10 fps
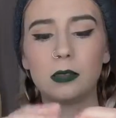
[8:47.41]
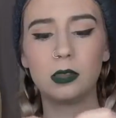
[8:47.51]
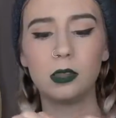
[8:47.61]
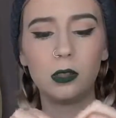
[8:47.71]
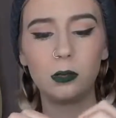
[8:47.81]

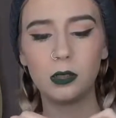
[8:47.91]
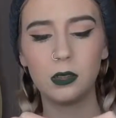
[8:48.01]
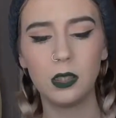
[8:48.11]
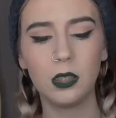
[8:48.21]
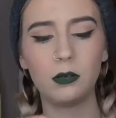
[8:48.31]
So,
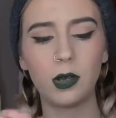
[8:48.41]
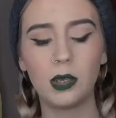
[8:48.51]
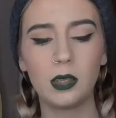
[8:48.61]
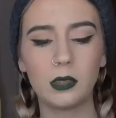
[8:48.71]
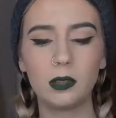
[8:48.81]
without
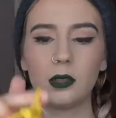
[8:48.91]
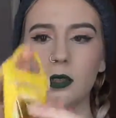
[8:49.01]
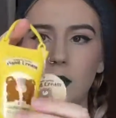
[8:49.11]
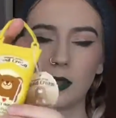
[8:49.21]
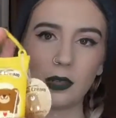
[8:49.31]
breaking it,
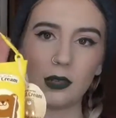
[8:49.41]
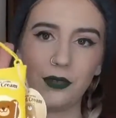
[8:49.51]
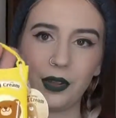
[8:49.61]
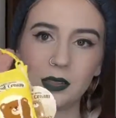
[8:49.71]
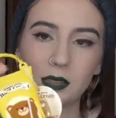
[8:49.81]
like that, and
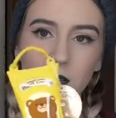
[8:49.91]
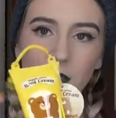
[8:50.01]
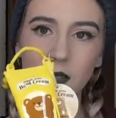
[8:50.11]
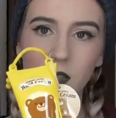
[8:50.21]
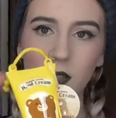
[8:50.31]
then it's
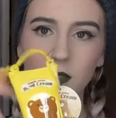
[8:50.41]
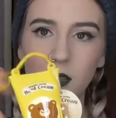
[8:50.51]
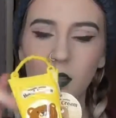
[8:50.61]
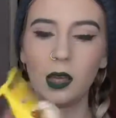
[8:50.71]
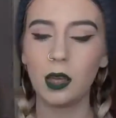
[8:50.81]
nice and tight.
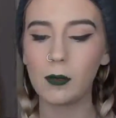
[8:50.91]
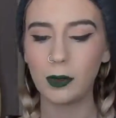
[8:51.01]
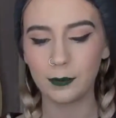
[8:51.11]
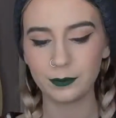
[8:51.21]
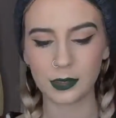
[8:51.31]
Um, but
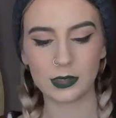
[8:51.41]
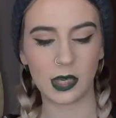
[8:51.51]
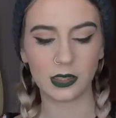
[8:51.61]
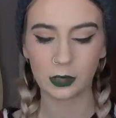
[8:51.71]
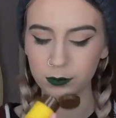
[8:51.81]
yeah, let's just
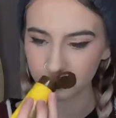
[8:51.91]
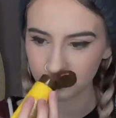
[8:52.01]
have a smell.